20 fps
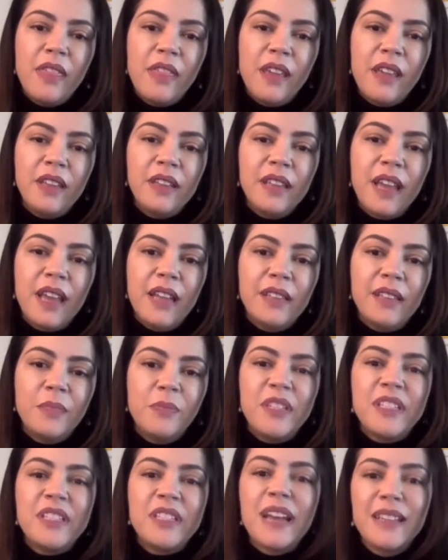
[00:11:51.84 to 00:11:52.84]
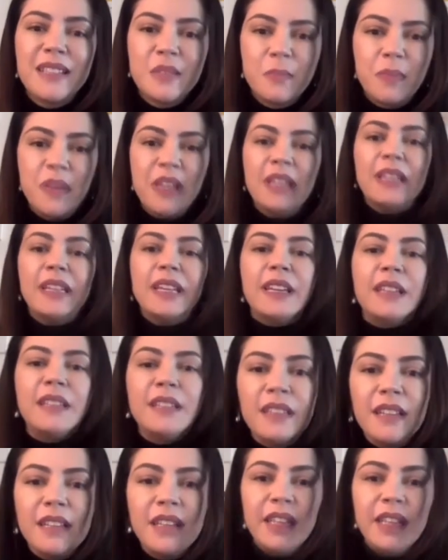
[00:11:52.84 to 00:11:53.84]
think that besides being linked,
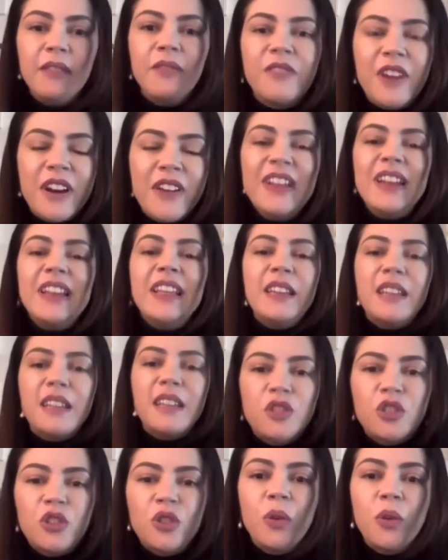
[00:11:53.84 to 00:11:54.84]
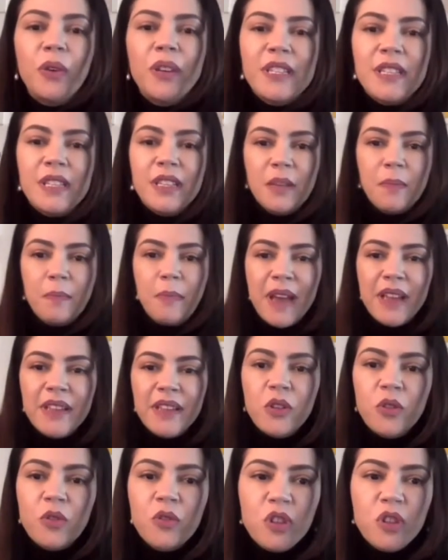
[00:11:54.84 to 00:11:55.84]
li- very linked to OECD
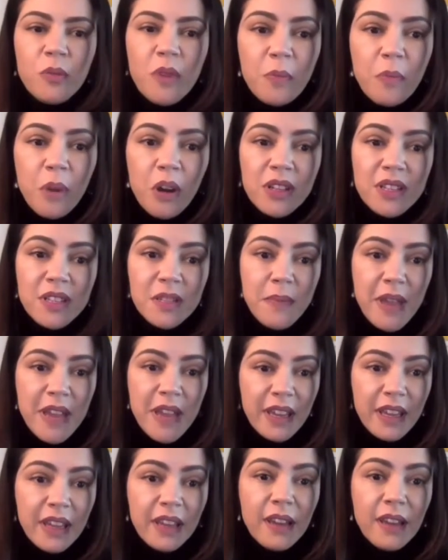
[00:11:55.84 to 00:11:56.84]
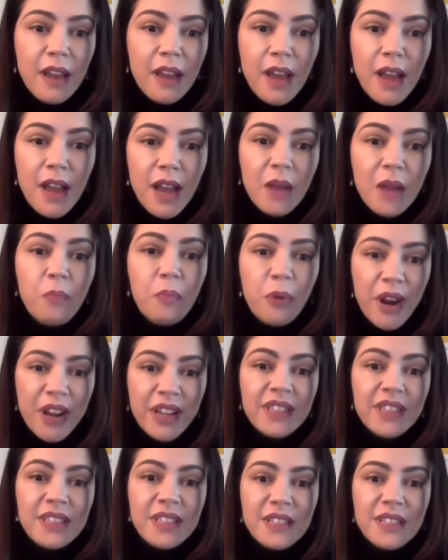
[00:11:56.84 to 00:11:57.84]
best consumer policy making uh,
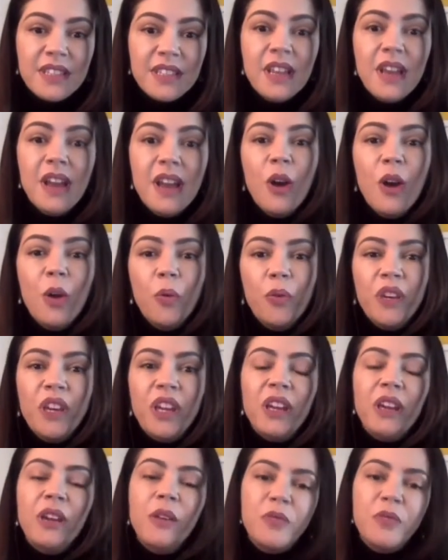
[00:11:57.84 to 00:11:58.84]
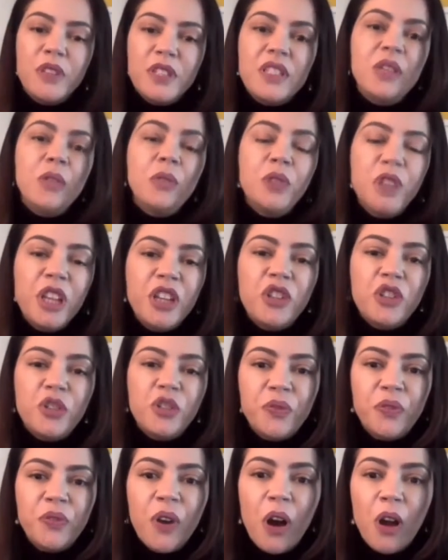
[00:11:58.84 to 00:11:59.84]
practices, we, we still need to
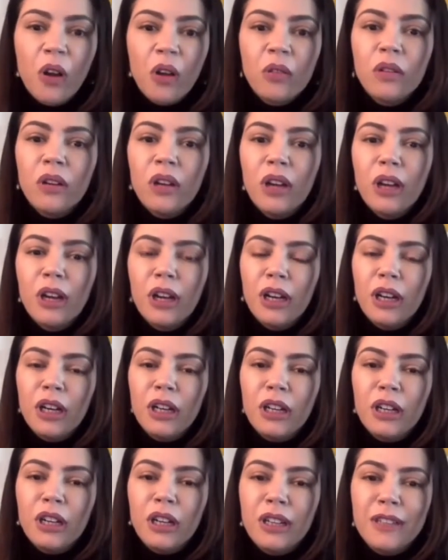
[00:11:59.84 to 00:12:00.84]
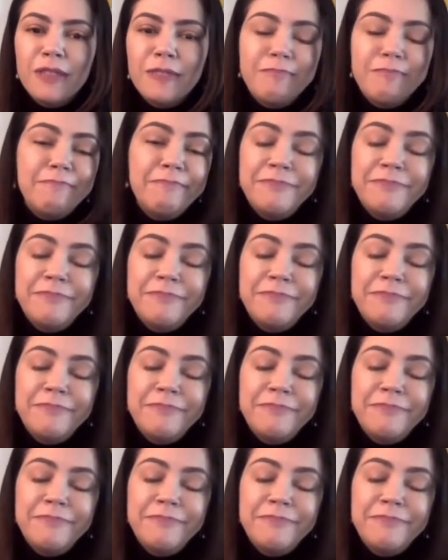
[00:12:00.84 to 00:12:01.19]
follow uh,